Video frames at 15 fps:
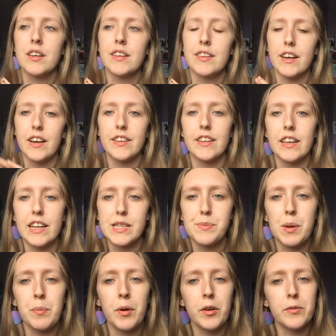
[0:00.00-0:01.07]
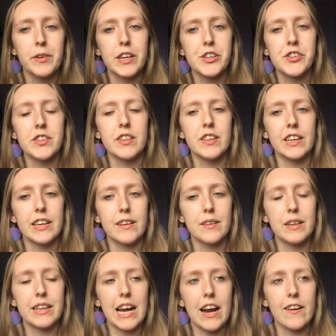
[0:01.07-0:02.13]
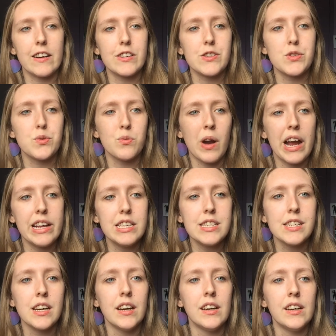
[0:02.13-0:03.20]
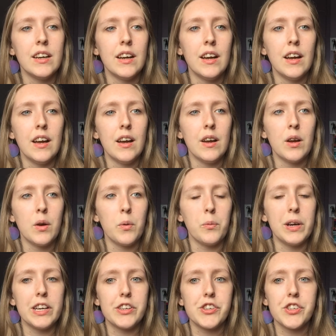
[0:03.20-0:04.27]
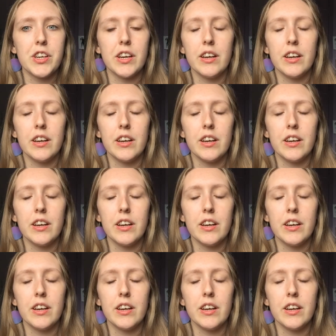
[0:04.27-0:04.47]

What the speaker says: the other lesbian pulp fiction that the characters read, which